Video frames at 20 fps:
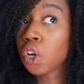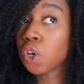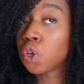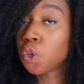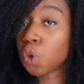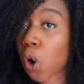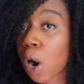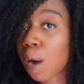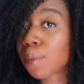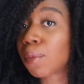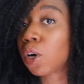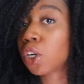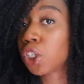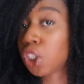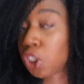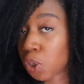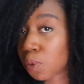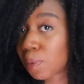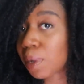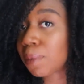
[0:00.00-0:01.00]
normal
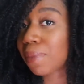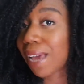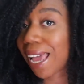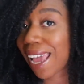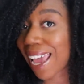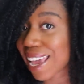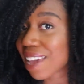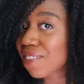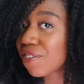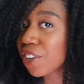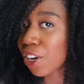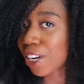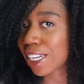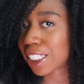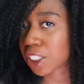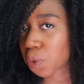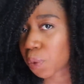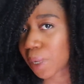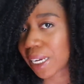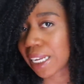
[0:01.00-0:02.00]
human behavior
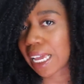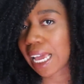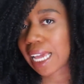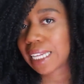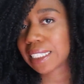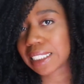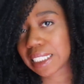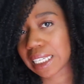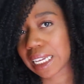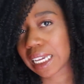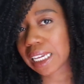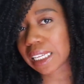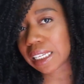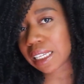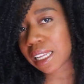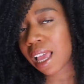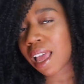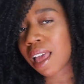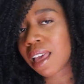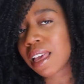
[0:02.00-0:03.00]
in
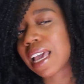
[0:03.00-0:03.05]
2018